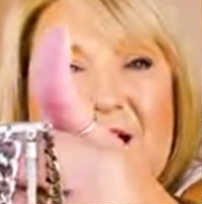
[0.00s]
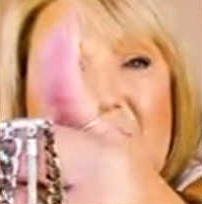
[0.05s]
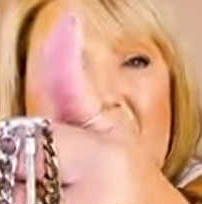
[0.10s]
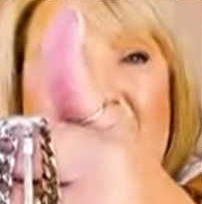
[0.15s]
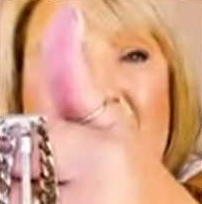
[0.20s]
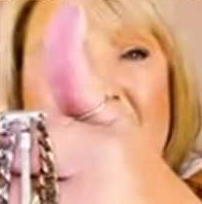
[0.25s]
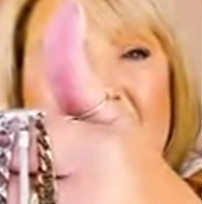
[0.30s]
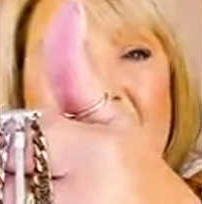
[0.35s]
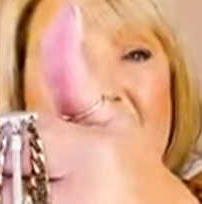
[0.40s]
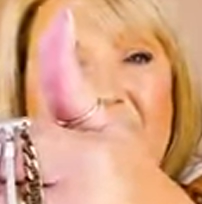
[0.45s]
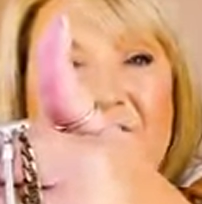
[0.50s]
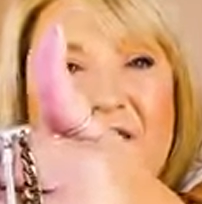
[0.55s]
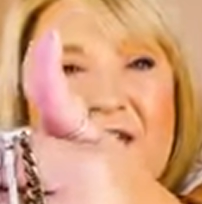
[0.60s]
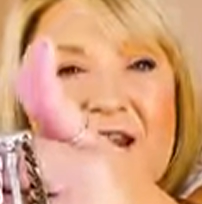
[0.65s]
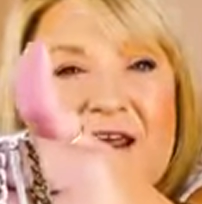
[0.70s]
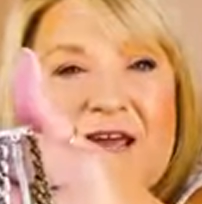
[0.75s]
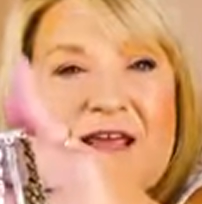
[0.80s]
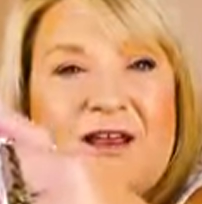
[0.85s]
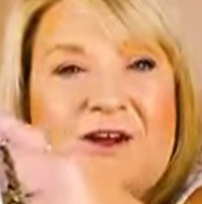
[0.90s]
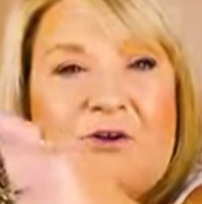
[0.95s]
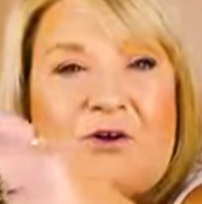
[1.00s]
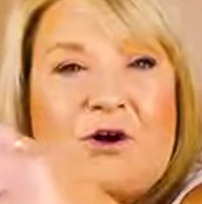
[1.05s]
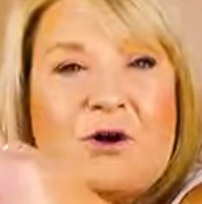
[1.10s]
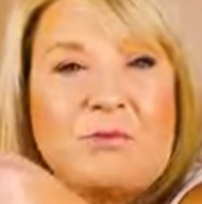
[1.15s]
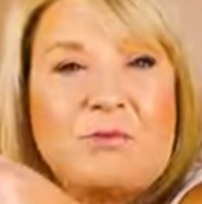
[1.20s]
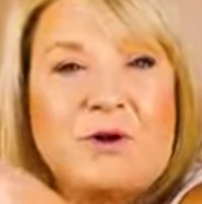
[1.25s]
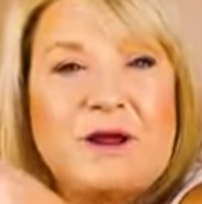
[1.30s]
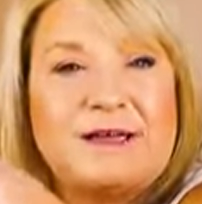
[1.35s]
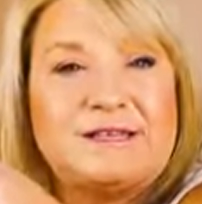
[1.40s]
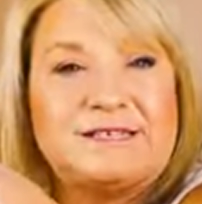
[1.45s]
I love that it
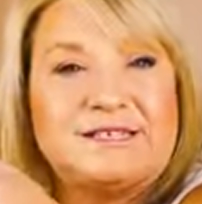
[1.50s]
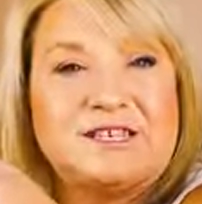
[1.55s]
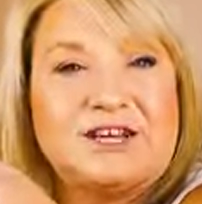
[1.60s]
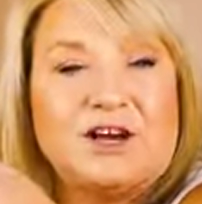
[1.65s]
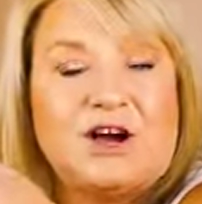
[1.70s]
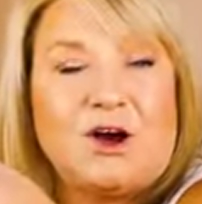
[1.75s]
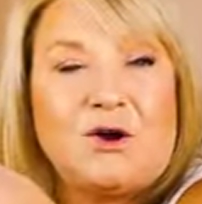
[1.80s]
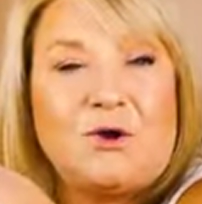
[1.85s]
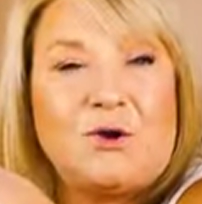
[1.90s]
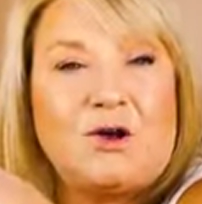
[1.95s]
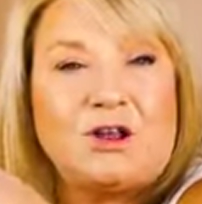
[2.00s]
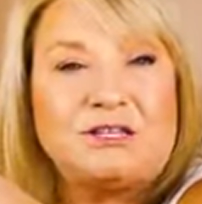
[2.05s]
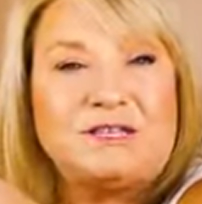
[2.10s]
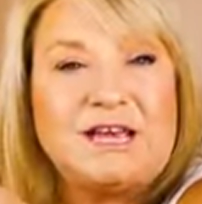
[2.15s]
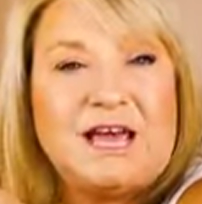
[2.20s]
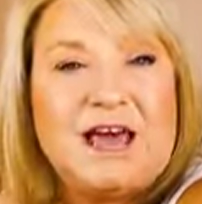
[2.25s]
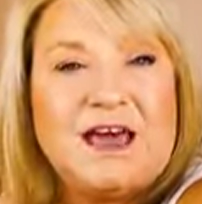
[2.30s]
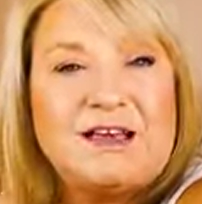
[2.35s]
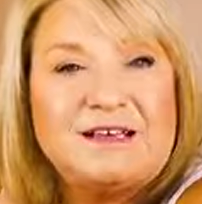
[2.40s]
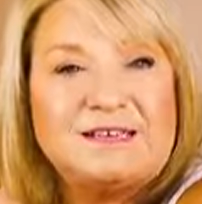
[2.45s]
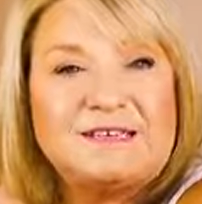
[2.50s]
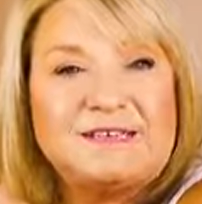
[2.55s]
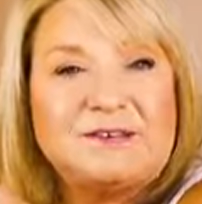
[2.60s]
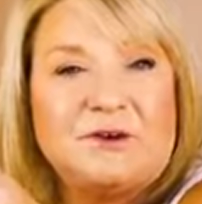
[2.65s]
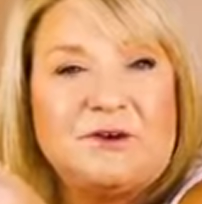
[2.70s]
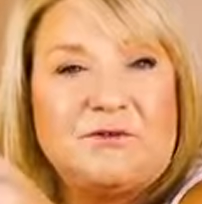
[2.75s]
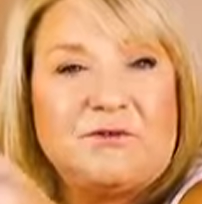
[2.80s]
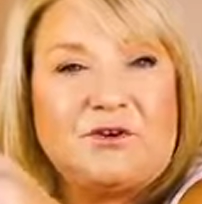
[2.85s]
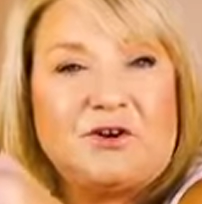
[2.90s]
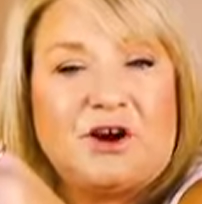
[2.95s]
incorporates the gold,
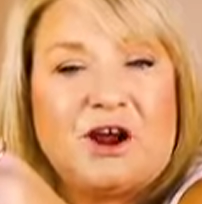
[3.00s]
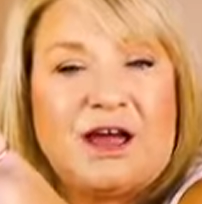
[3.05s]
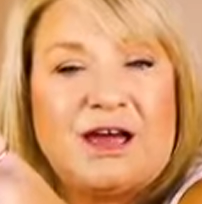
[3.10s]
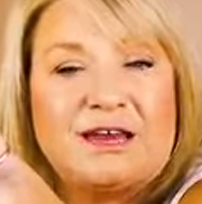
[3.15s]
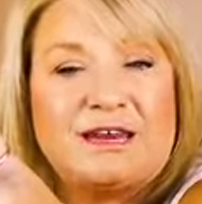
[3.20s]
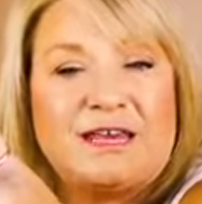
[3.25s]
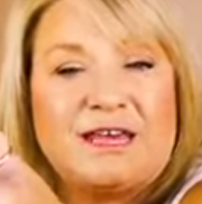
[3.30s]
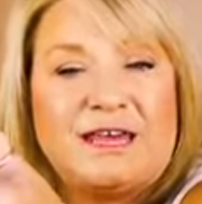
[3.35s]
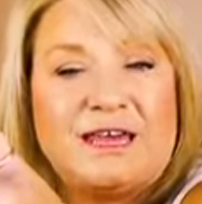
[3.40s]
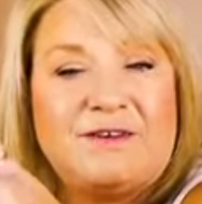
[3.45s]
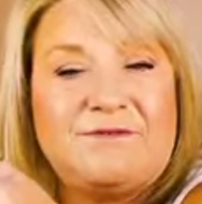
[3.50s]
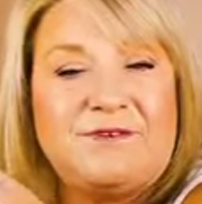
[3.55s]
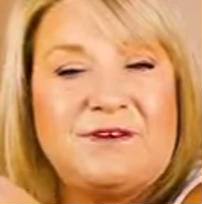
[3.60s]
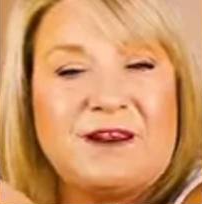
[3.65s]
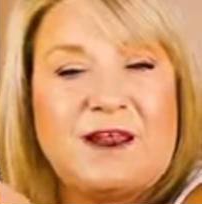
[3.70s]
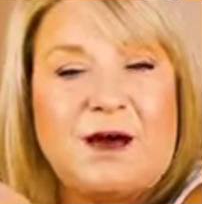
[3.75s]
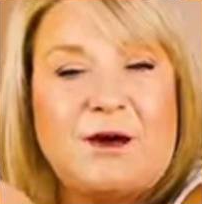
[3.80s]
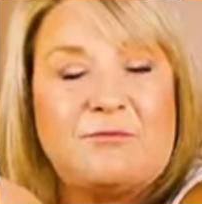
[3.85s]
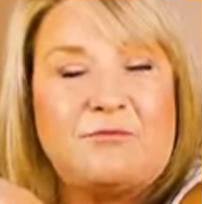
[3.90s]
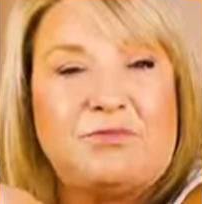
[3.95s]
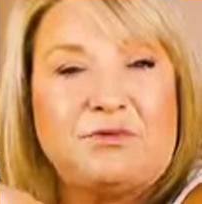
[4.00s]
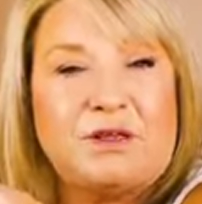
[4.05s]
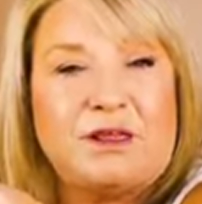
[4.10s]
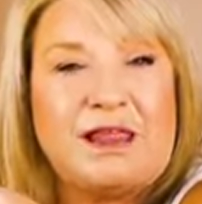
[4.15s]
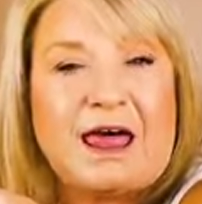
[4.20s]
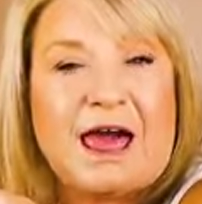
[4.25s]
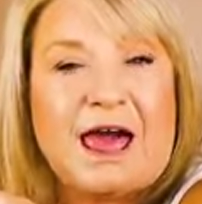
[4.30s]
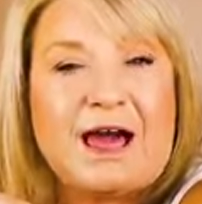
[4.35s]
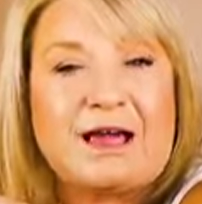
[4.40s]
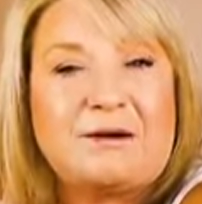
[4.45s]
silver, and even a
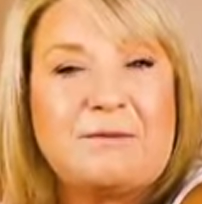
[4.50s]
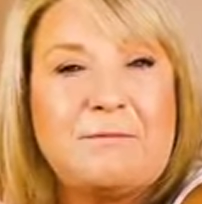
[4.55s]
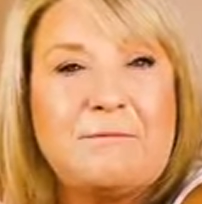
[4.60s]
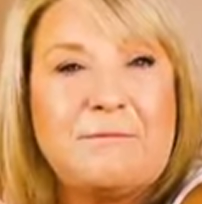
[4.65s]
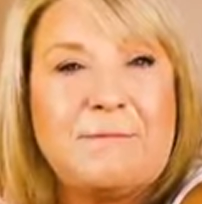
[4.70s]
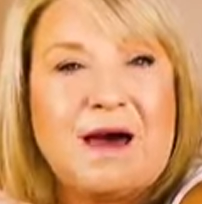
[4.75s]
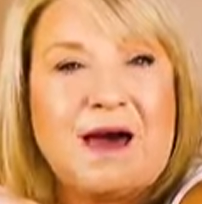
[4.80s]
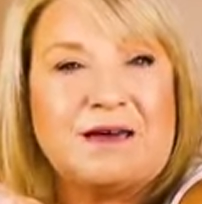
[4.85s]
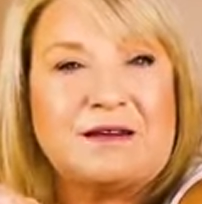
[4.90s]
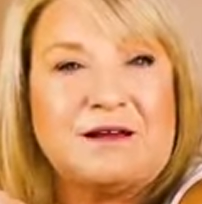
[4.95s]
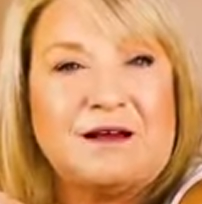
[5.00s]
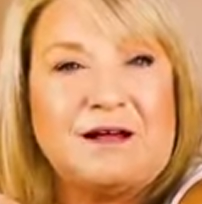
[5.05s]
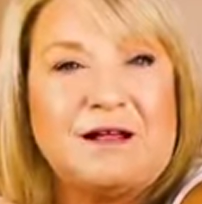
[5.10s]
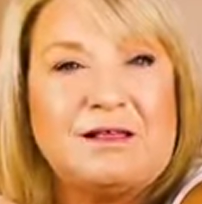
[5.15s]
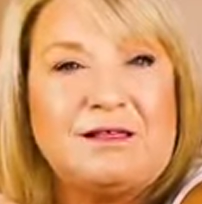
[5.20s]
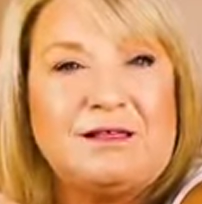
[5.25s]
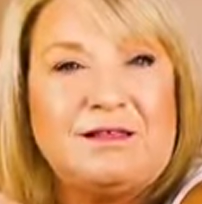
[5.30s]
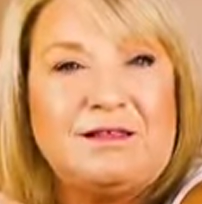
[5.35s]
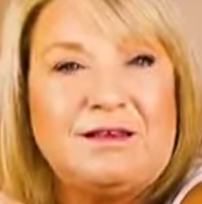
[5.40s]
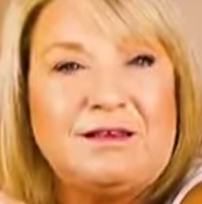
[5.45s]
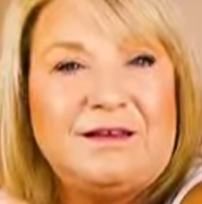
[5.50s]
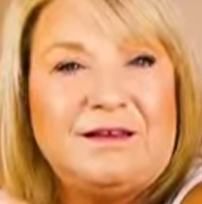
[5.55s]
black metal.